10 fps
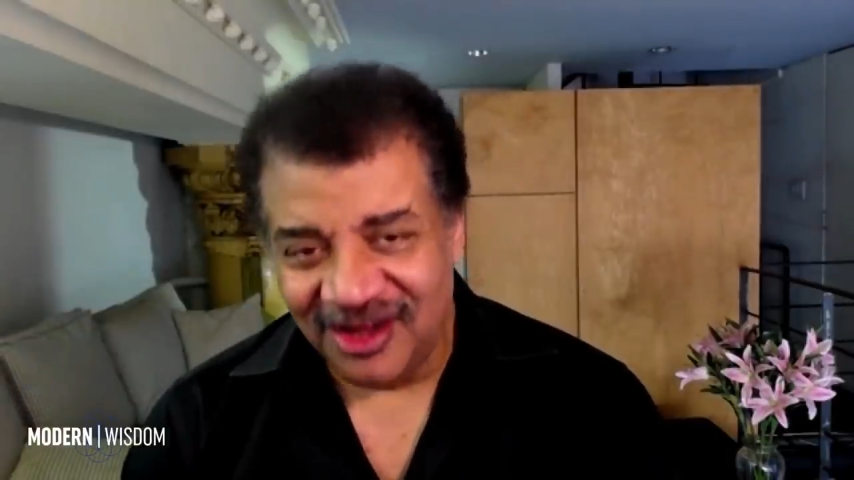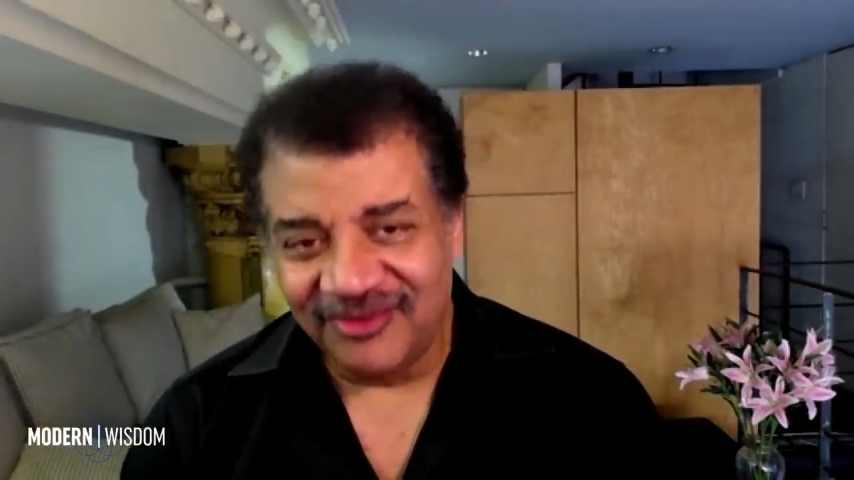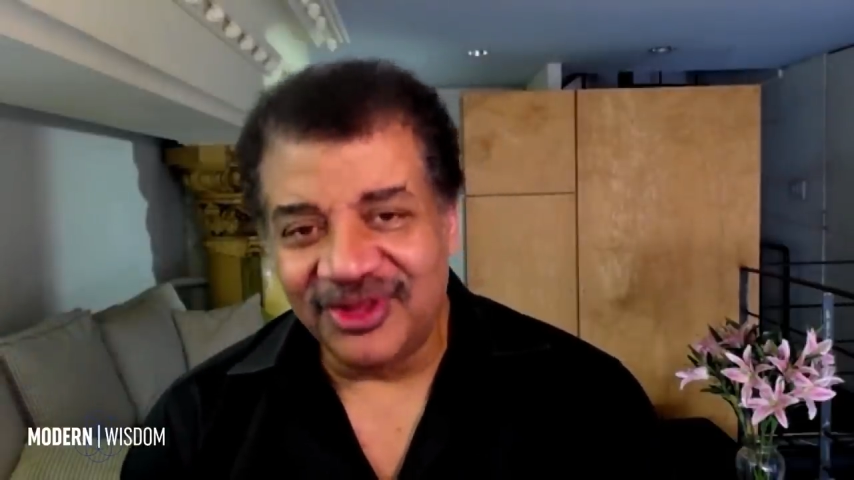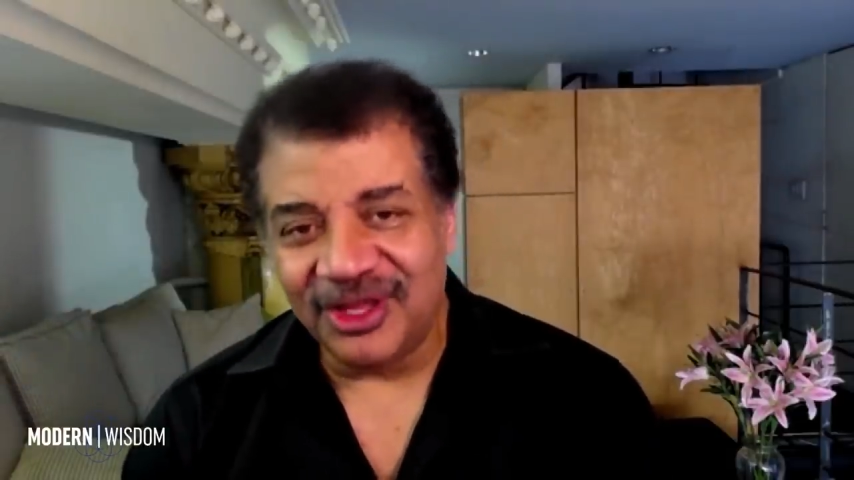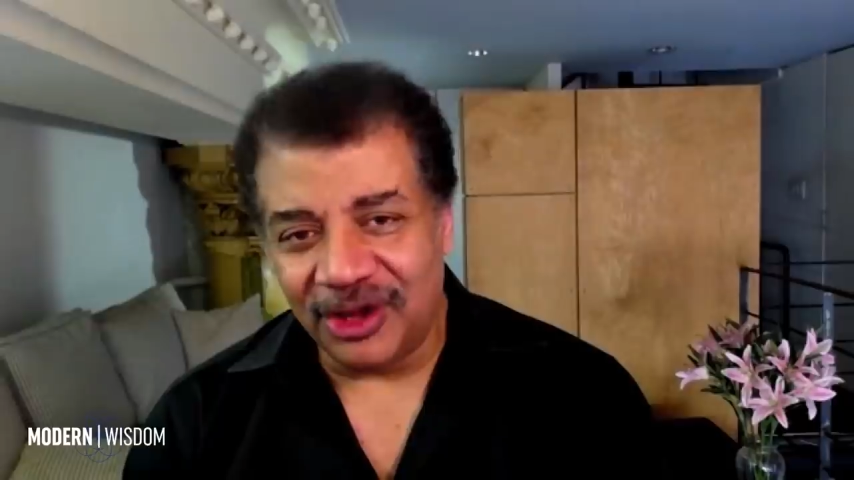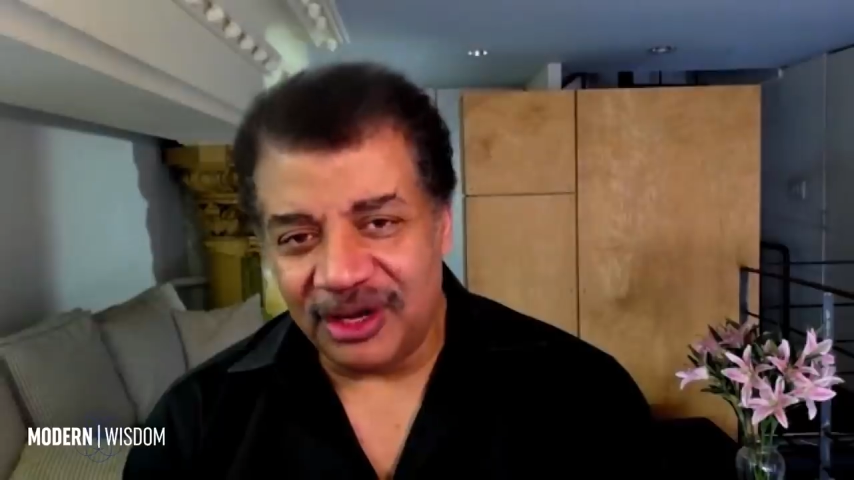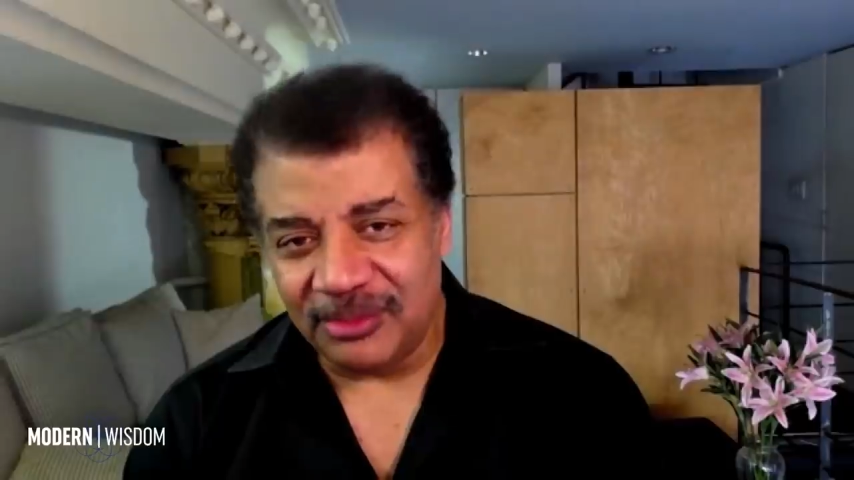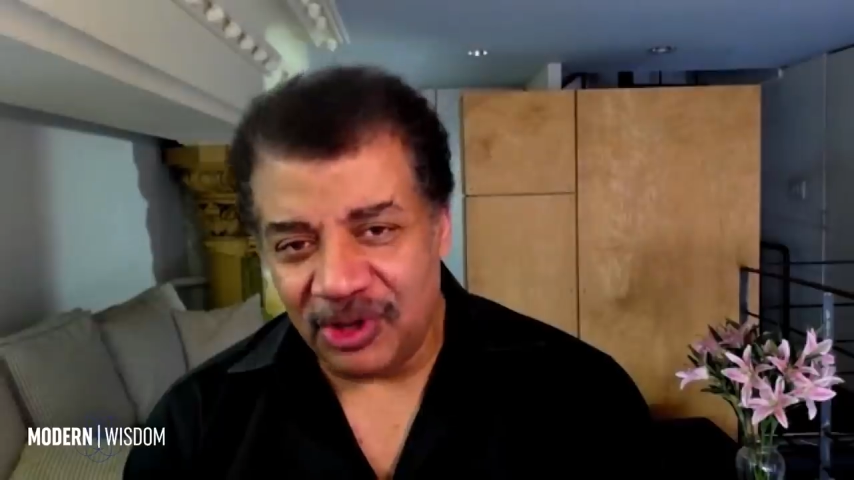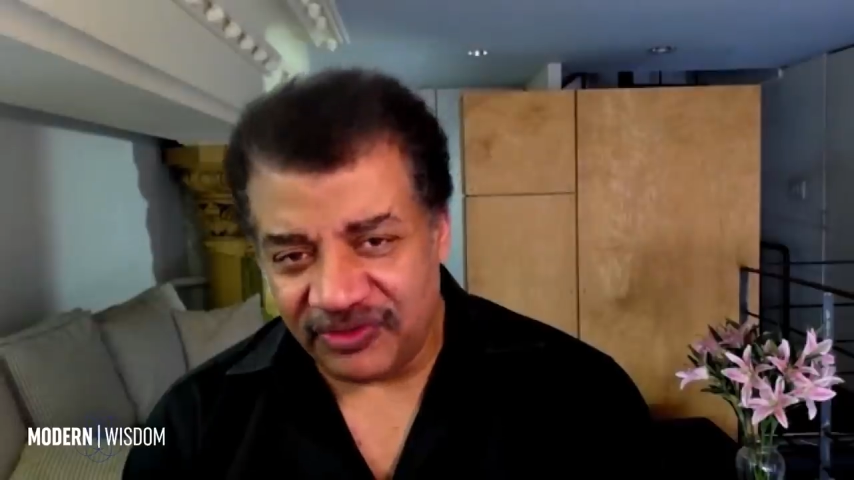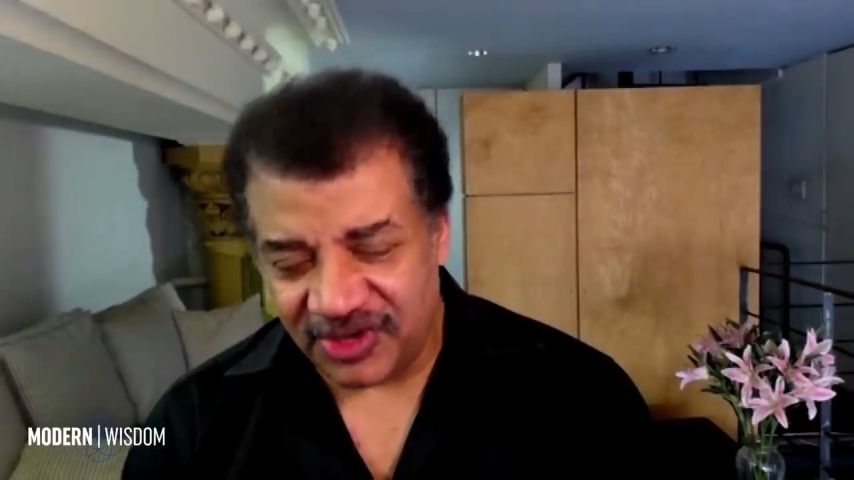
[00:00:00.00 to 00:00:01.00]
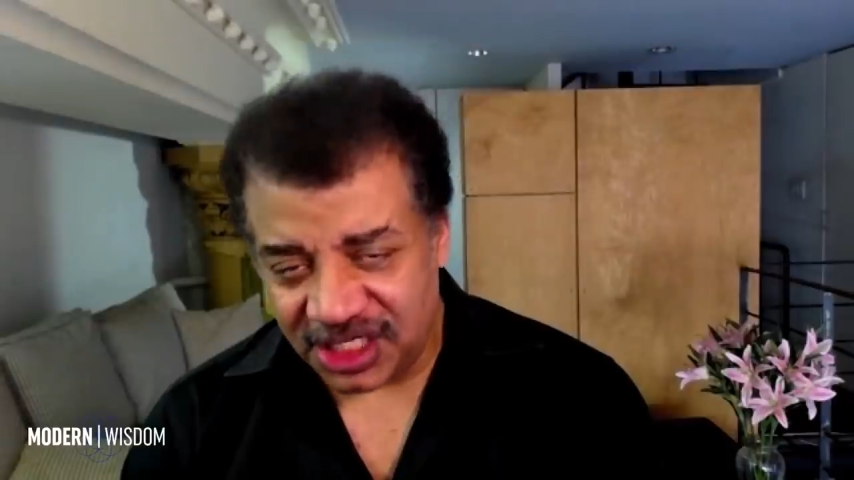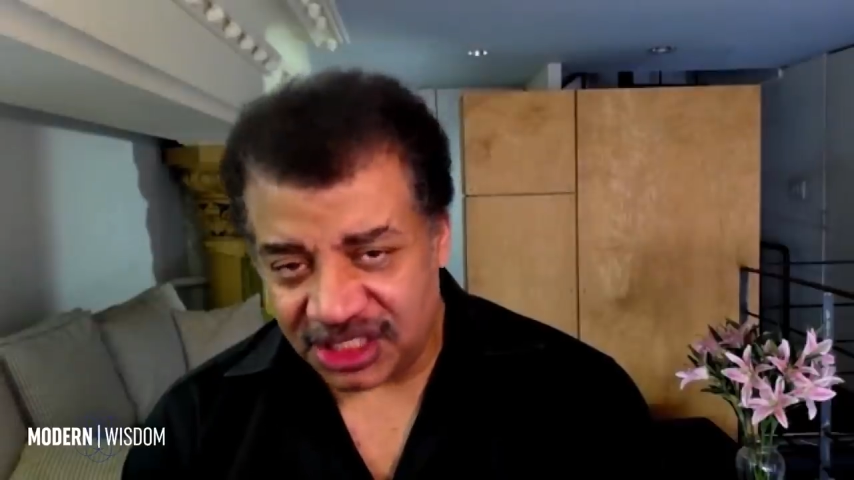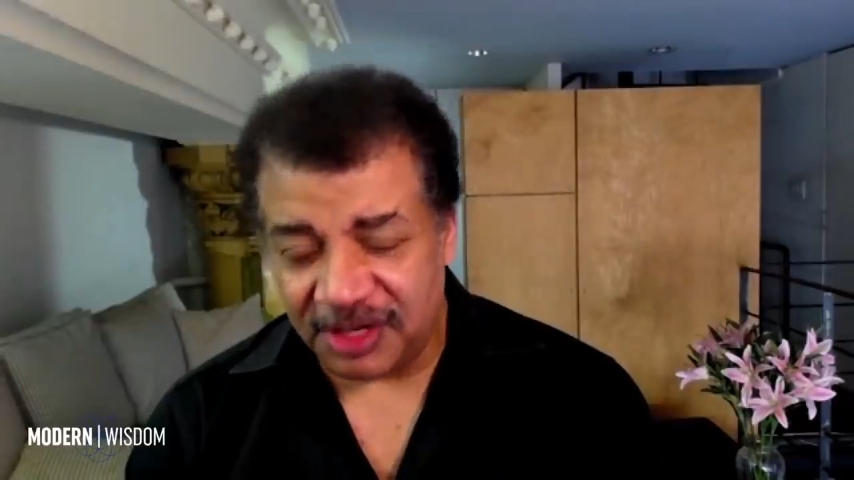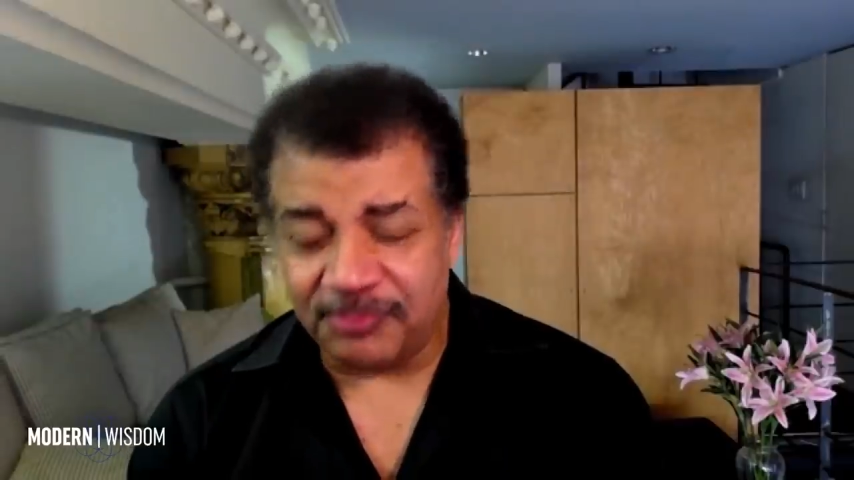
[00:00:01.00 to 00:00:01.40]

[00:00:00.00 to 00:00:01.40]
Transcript: for the automotive industry,